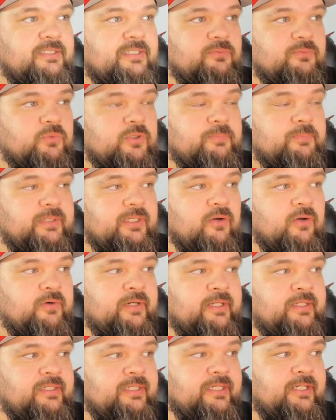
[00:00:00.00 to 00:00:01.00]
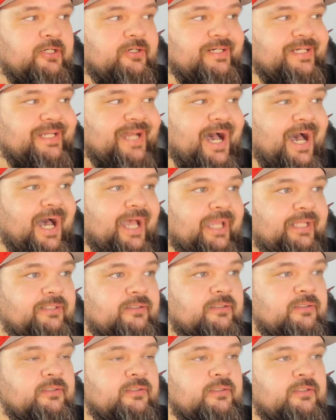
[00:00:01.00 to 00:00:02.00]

He would be going into year 9.